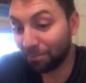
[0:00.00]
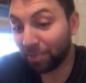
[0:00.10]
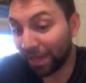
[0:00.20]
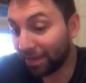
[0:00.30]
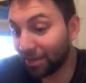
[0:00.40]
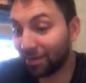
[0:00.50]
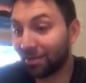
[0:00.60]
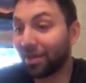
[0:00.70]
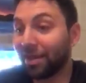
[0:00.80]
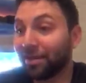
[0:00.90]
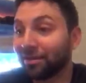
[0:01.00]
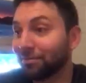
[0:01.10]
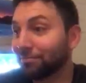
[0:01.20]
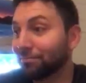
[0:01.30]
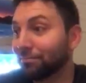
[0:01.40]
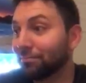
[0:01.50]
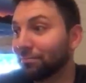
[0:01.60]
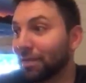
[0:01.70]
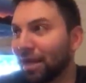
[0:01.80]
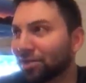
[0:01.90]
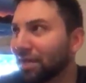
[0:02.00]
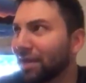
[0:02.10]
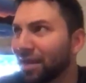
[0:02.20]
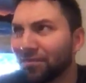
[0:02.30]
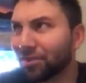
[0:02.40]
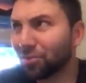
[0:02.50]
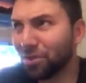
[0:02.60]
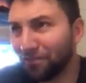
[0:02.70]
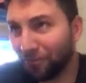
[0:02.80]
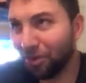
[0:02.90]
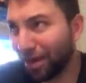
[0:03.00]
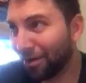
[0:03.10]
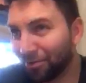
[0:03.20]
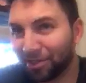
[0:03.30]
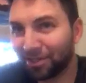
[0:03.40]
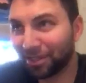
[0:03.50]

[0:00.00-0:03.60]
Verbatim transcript: been like actually not even 24 hours.